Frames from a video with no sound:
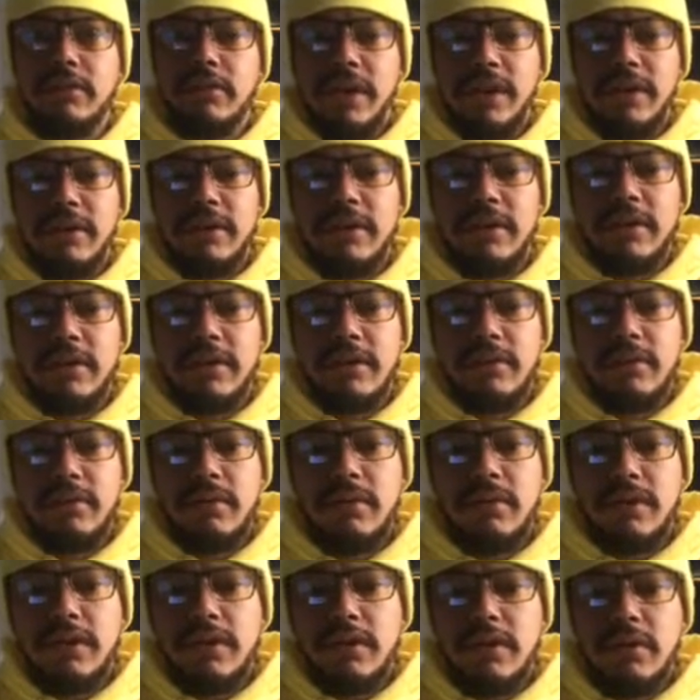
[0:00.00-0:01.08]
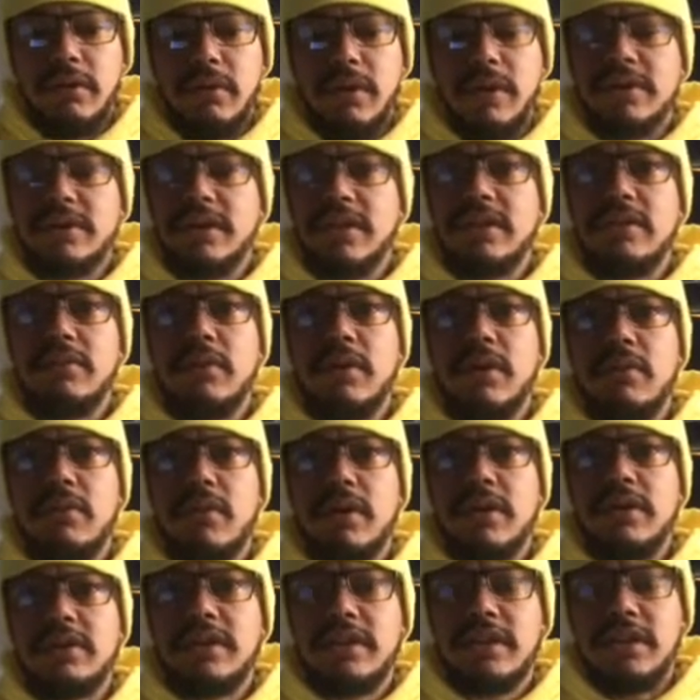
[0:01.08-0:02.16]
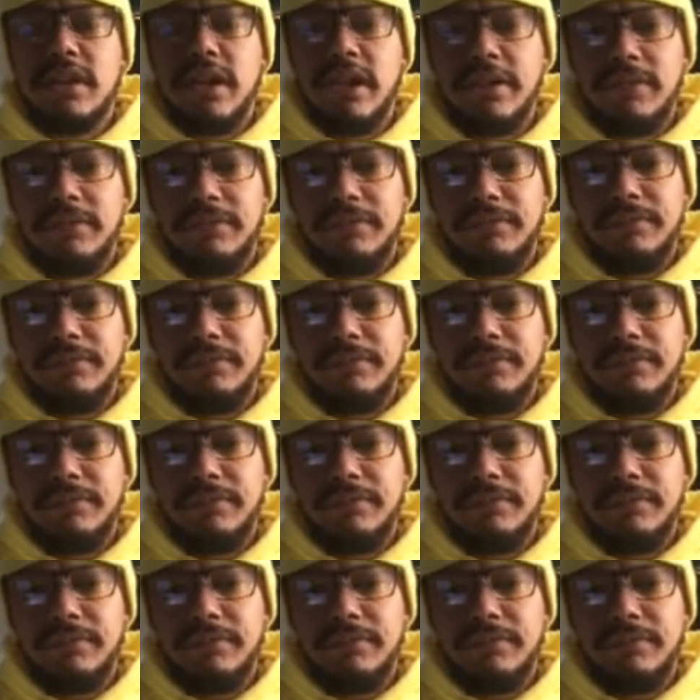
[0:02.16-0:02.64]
right? you know, where's it where, where is it done?